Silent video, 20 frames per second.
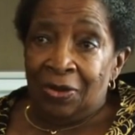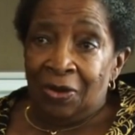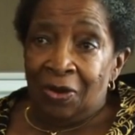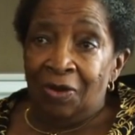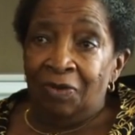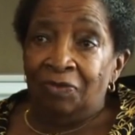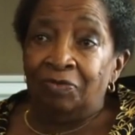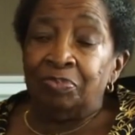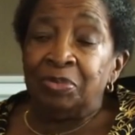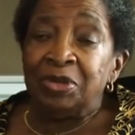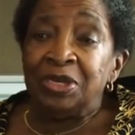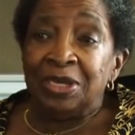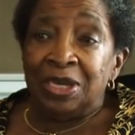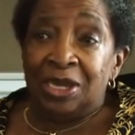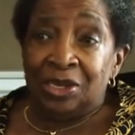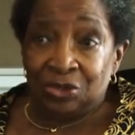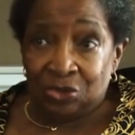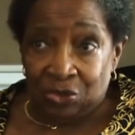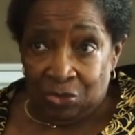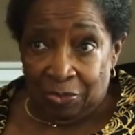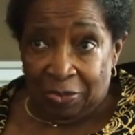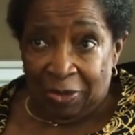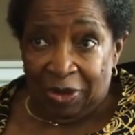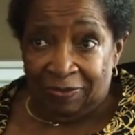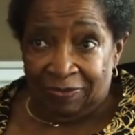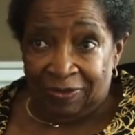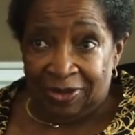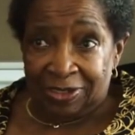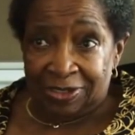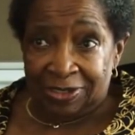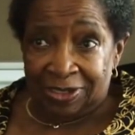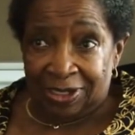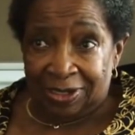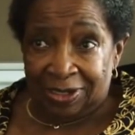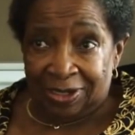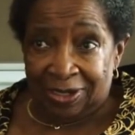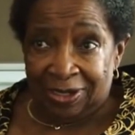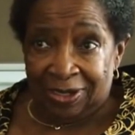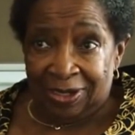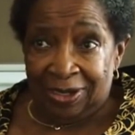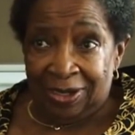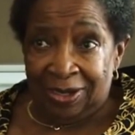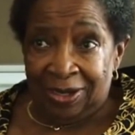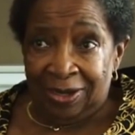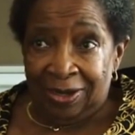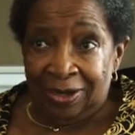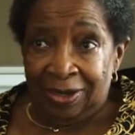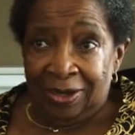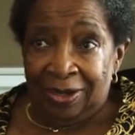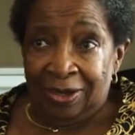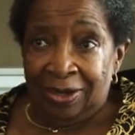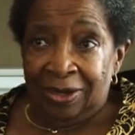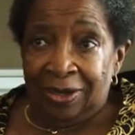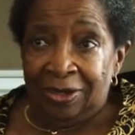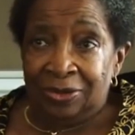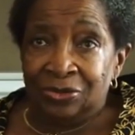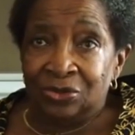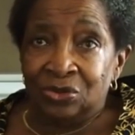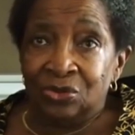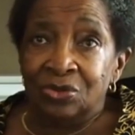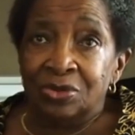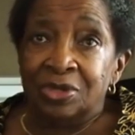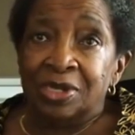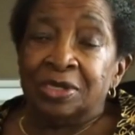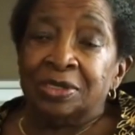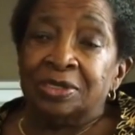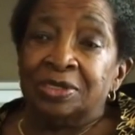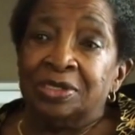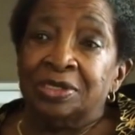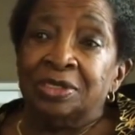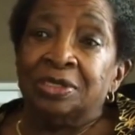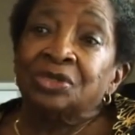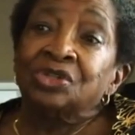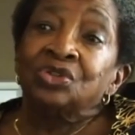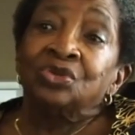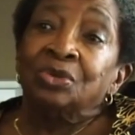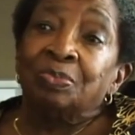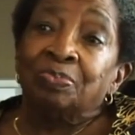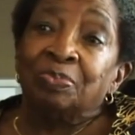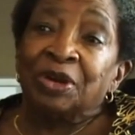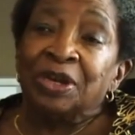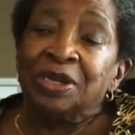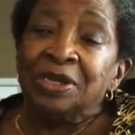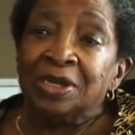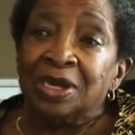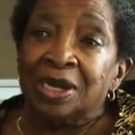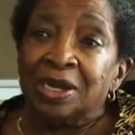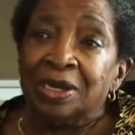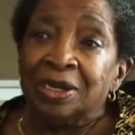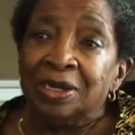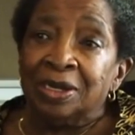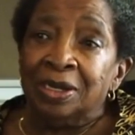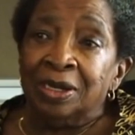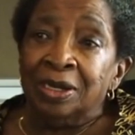of being a supervisor so that it should break